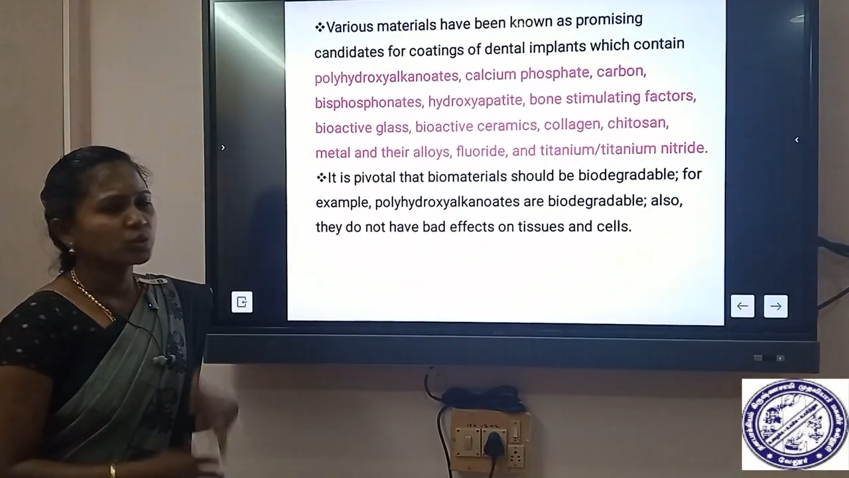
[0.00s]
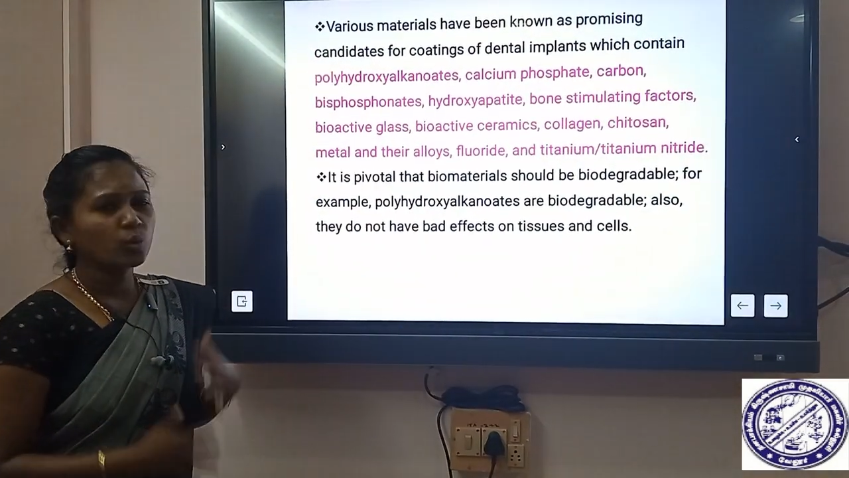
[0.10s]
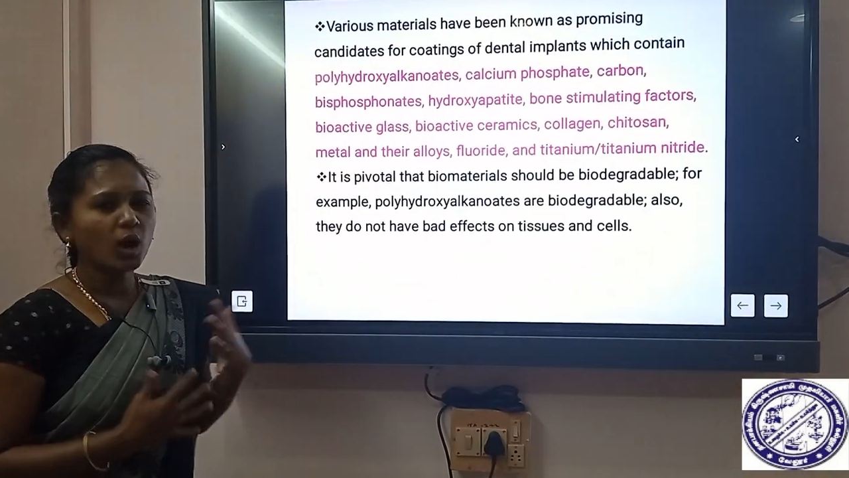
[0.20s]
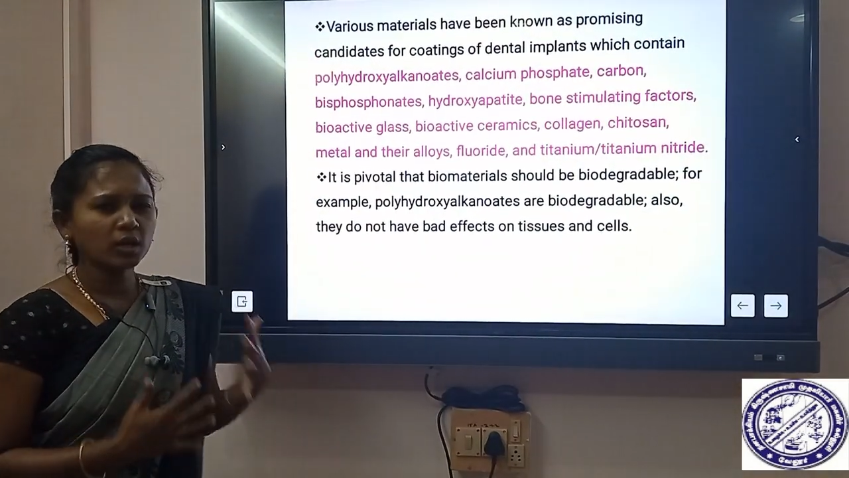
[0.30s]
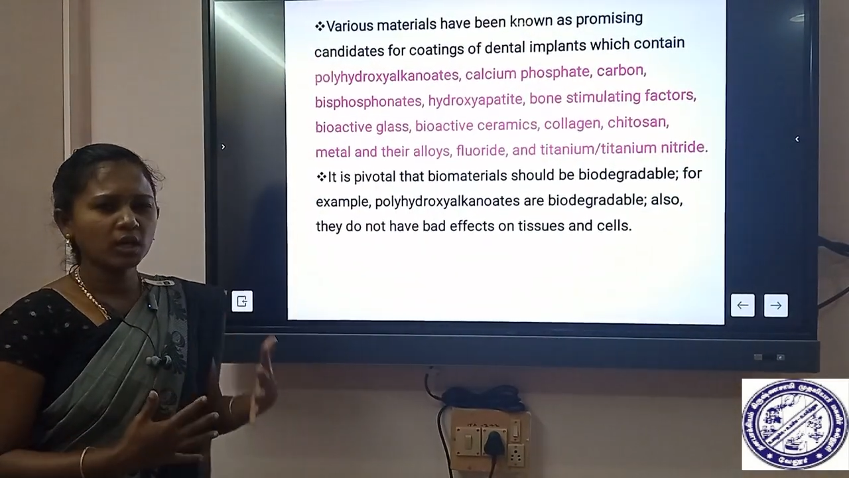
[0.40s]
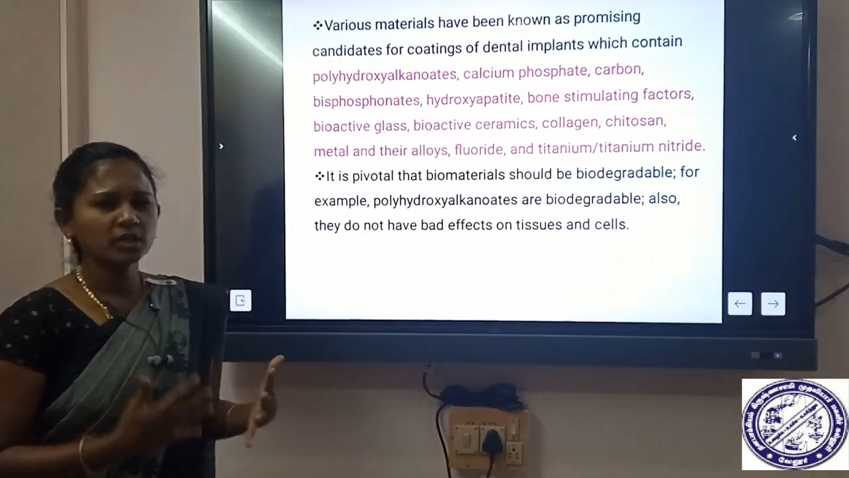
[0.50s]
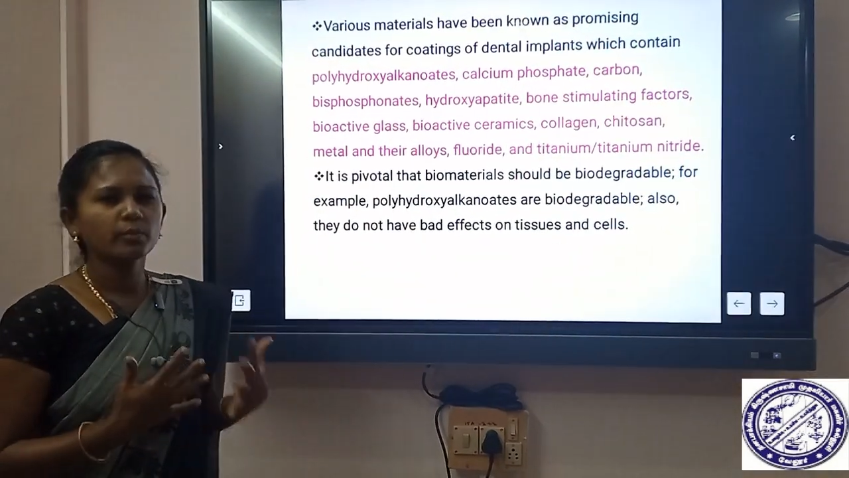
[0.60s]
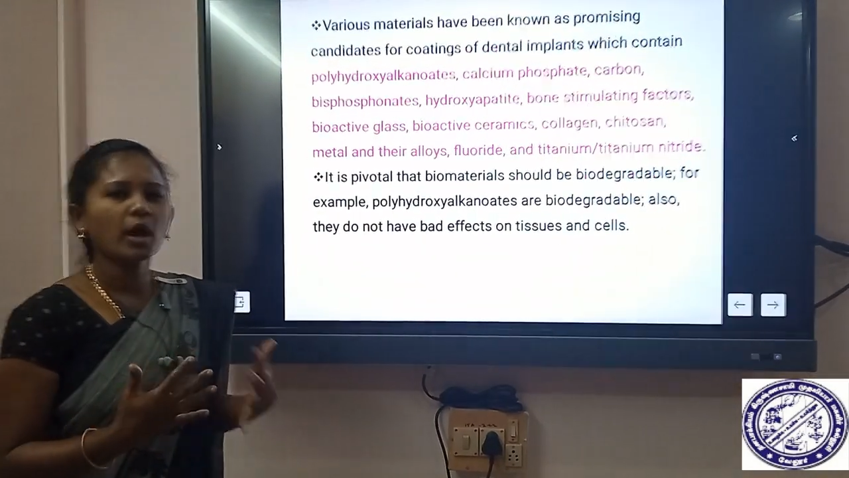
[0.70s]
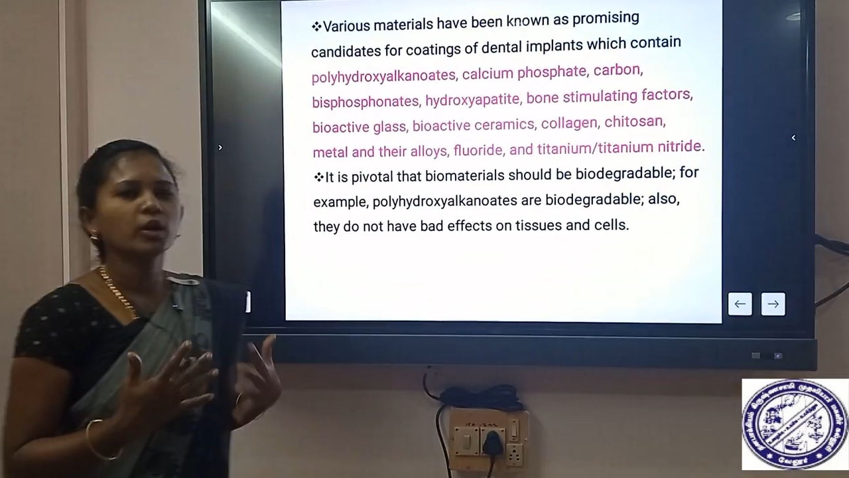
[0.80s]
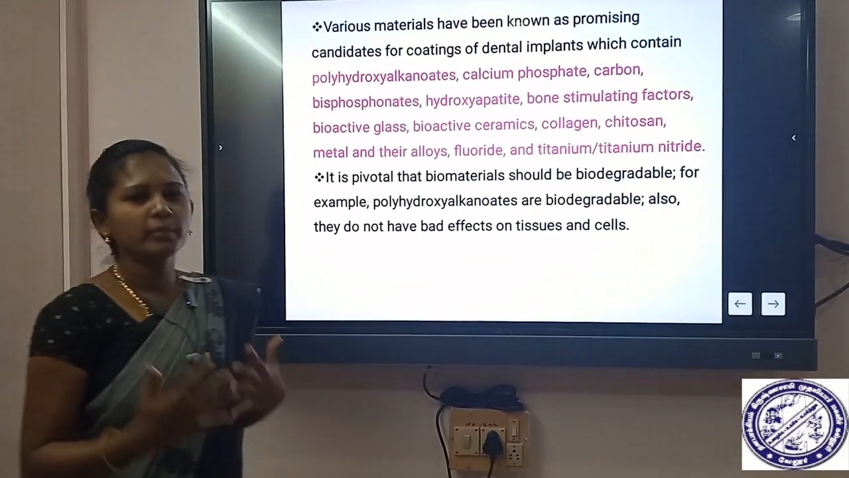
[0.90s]
So what are
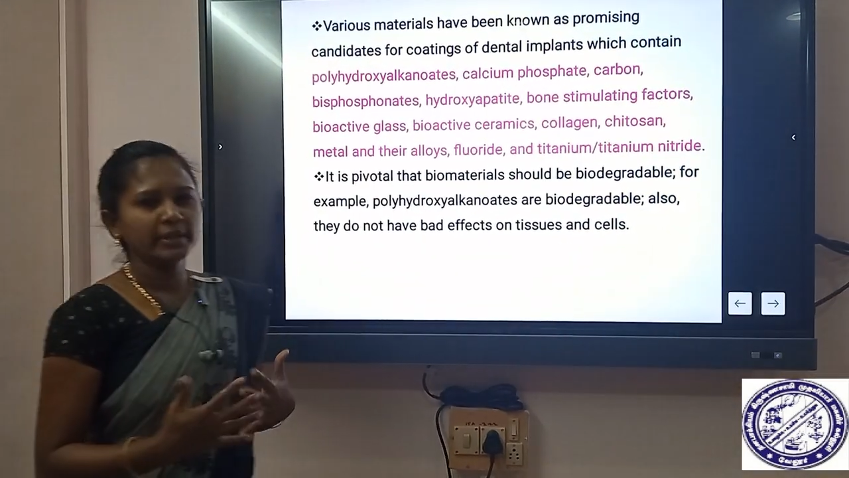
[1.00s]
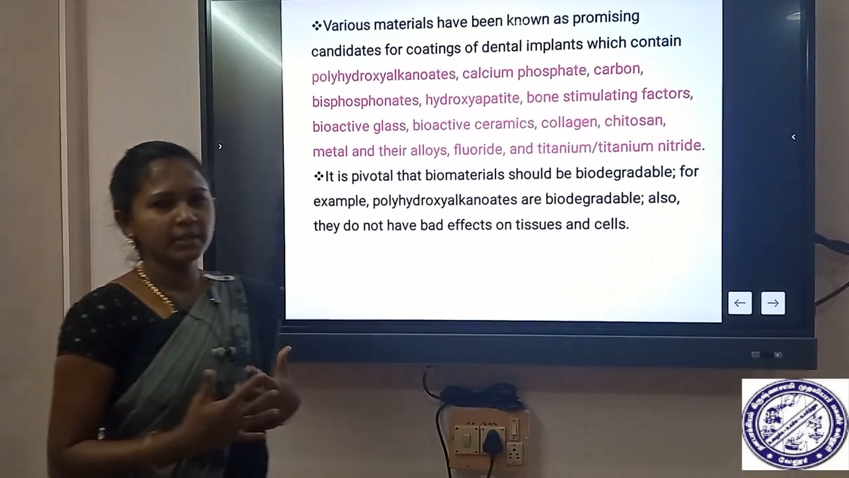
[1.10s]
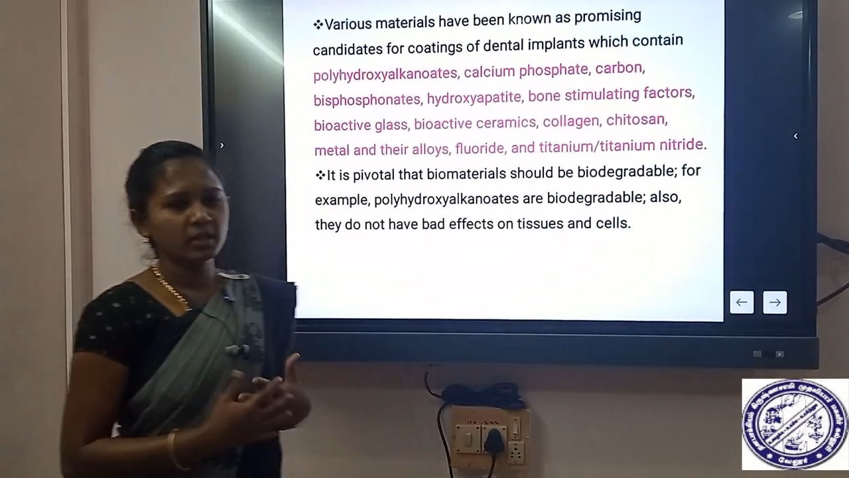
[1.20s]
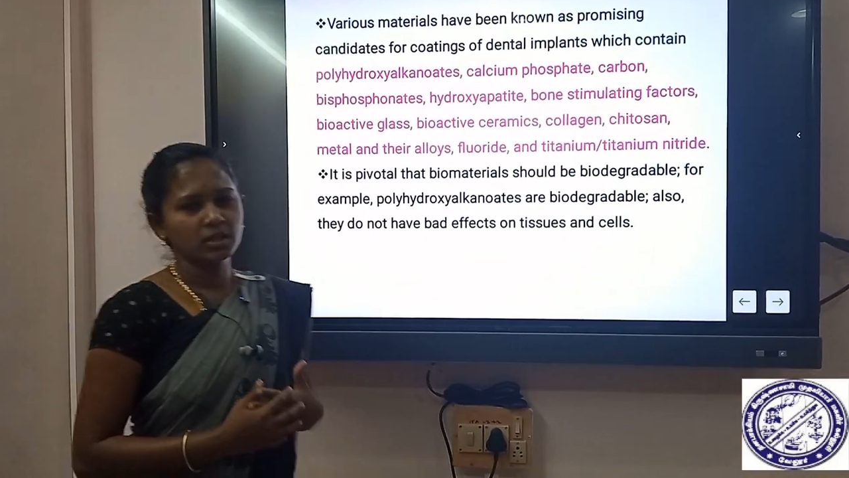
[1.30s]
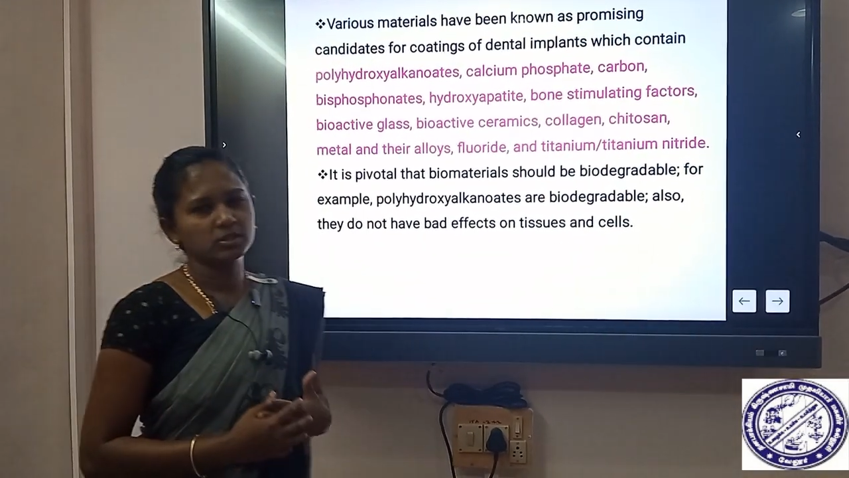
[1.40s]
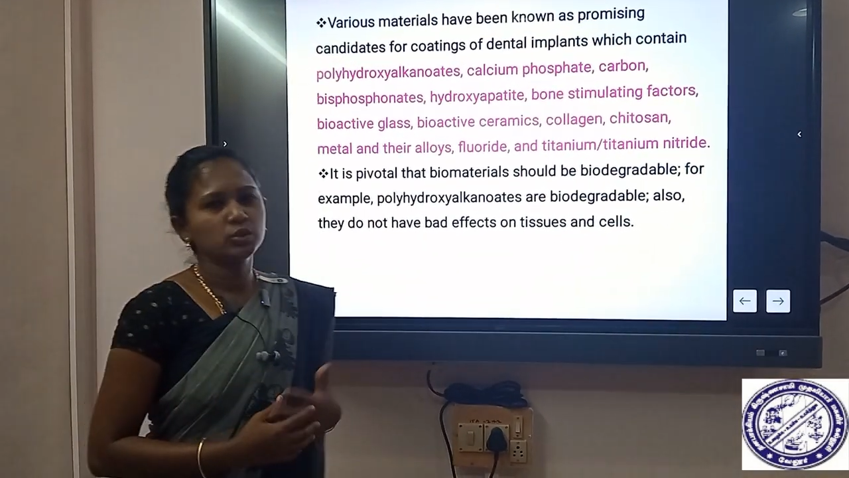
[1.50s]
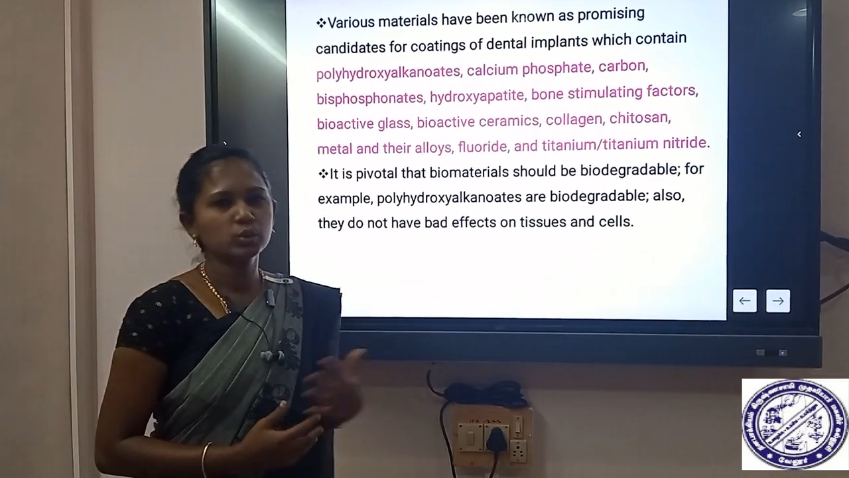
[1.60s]
the biomaterials